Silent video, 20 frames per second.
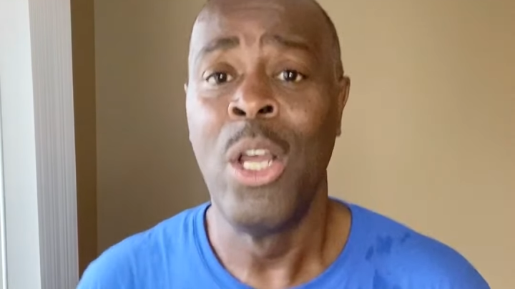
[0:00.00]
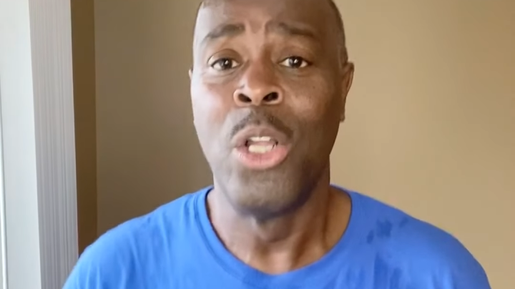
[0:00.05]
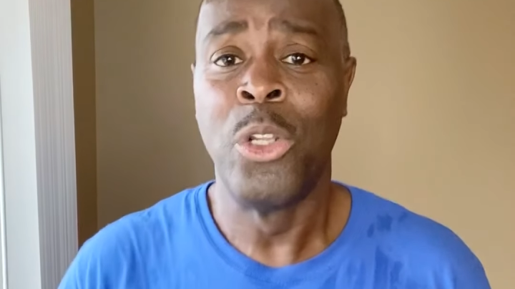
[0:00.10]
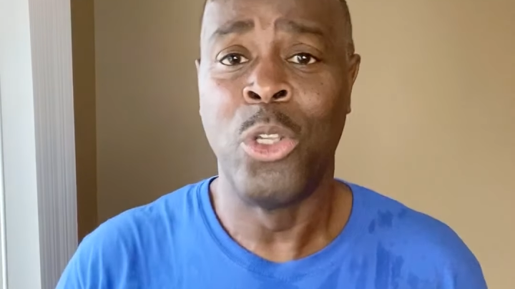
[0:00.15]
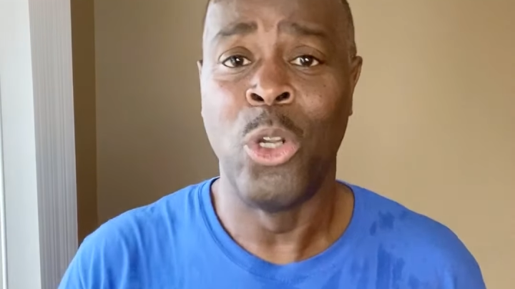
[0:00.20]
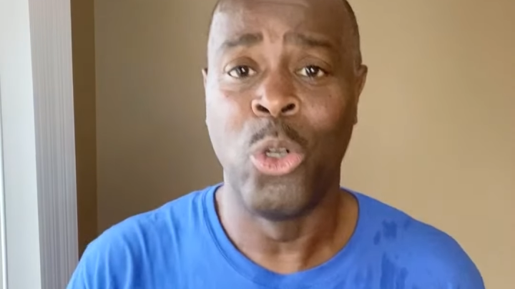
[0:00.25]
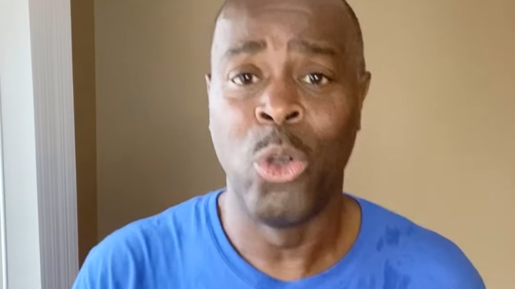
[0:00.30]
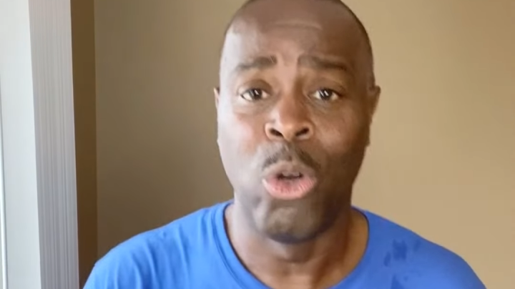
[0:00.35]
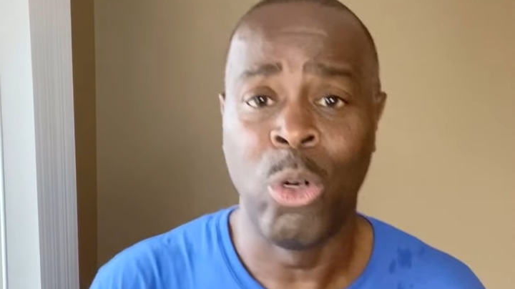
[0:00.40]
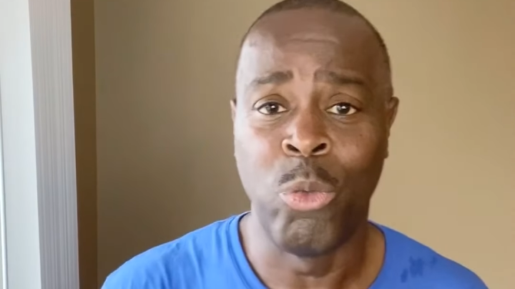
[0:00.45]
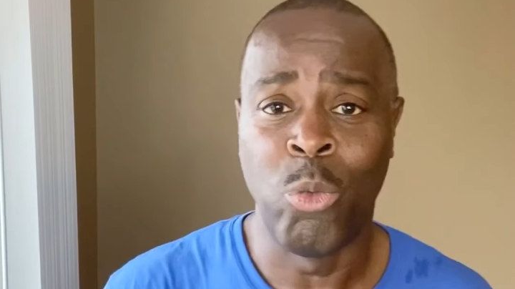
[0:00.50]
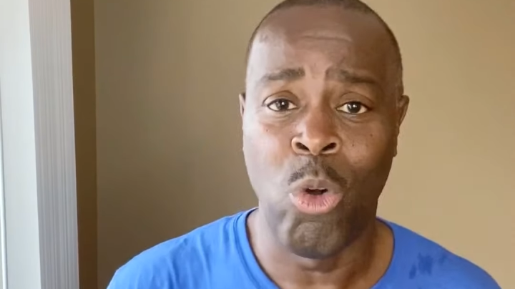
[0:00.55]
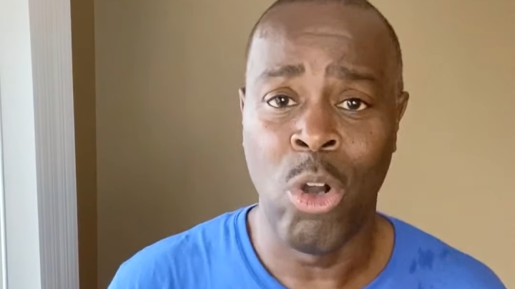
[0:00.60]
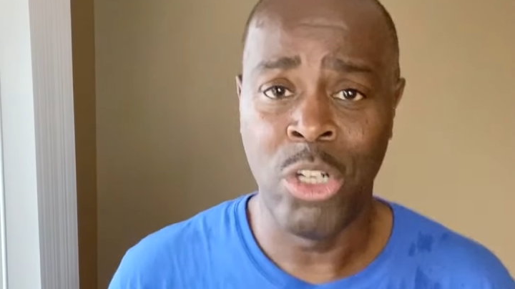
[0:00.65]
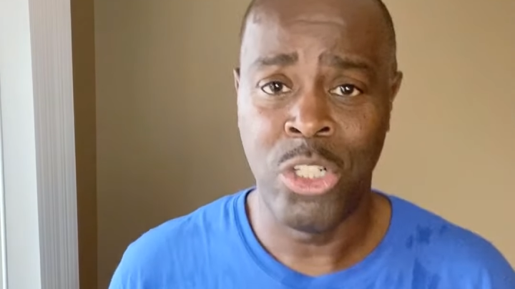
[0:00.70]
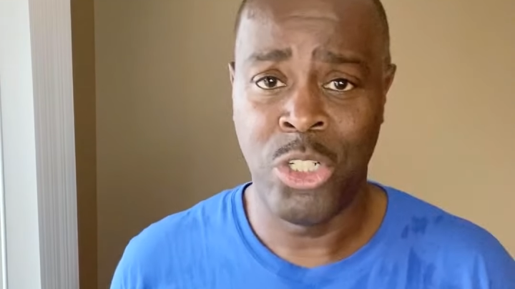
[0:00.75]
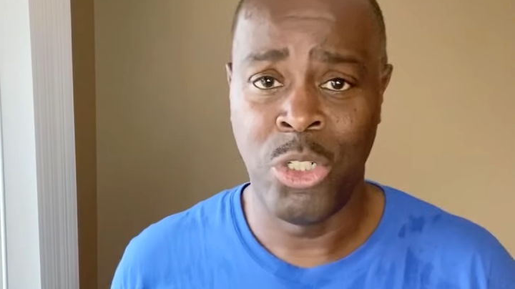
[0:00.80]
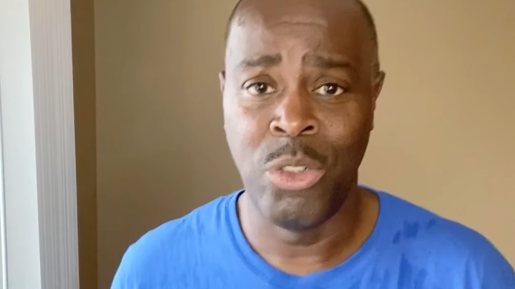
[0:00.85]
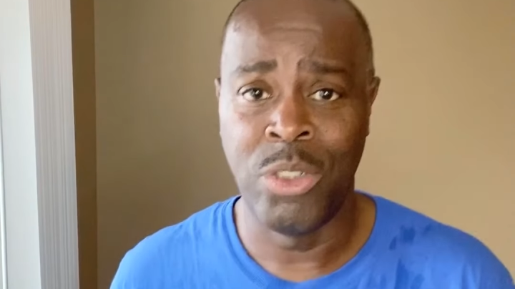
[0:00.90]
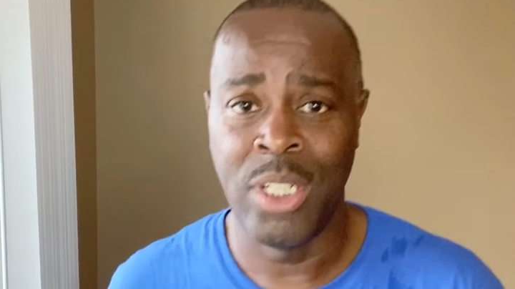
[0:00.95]
the Lord
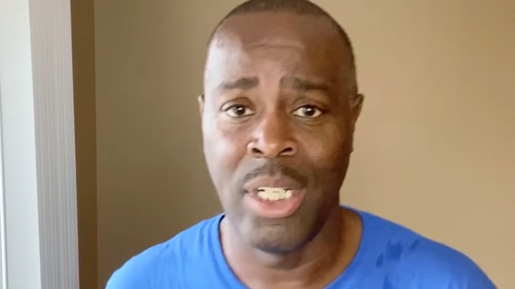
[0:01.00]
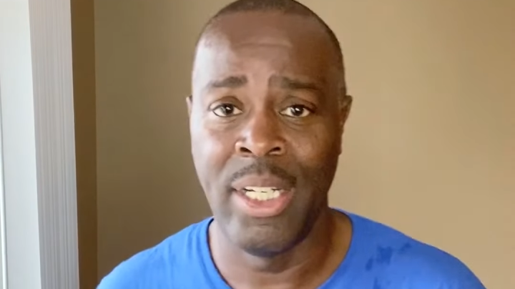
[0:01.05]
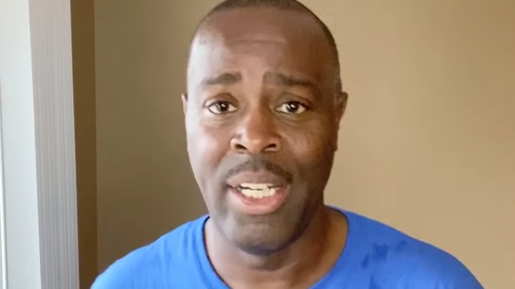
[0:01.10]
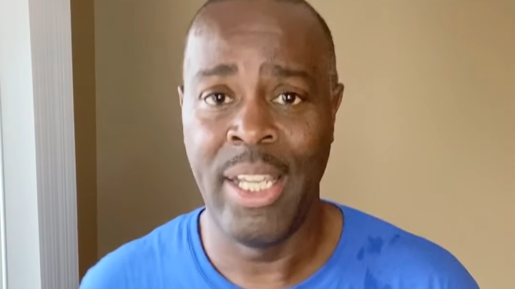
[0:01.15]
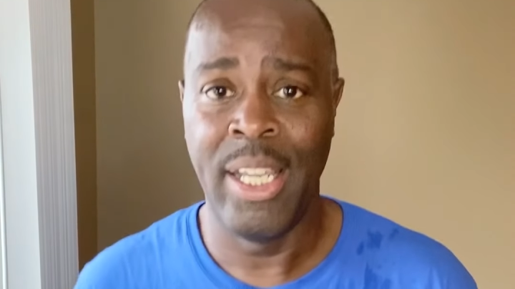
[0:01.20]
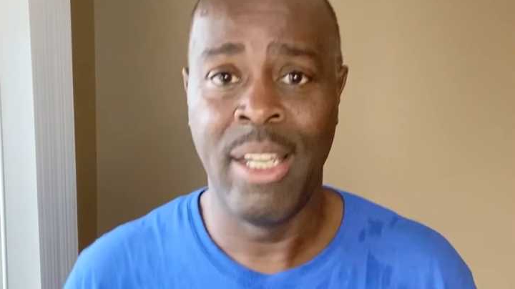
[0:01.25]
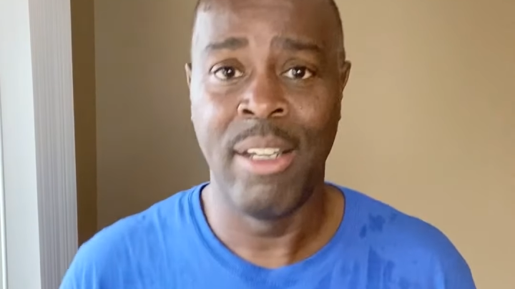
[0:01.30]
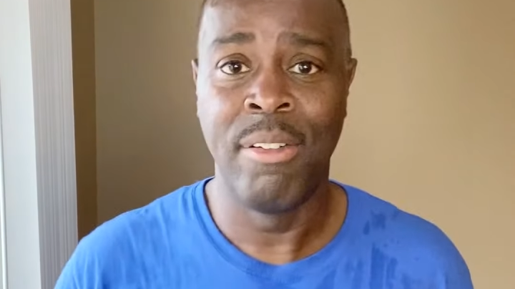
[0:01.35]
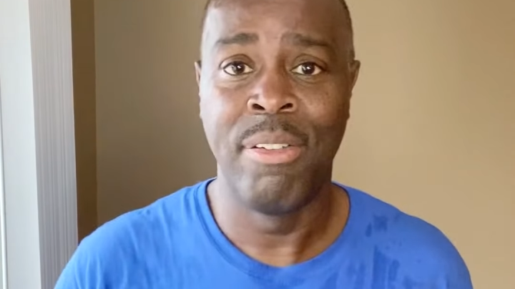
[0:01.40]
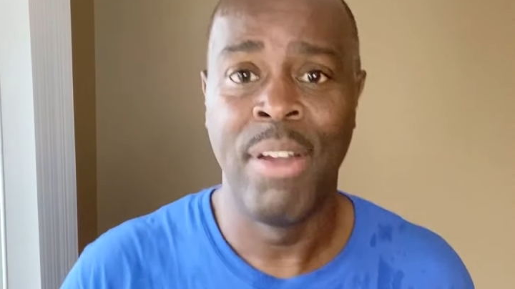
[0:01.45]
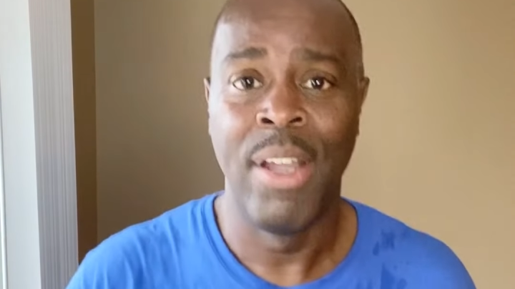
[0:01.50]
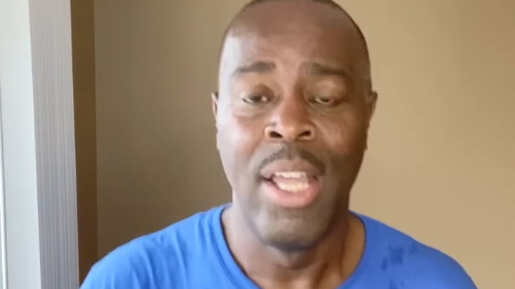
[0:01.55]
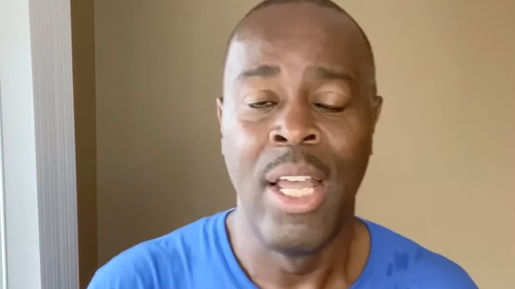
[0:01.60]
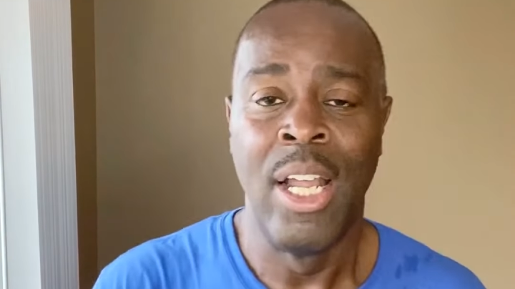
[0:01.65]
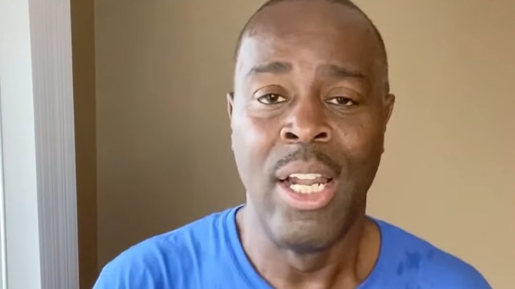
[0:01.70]
wants you to live.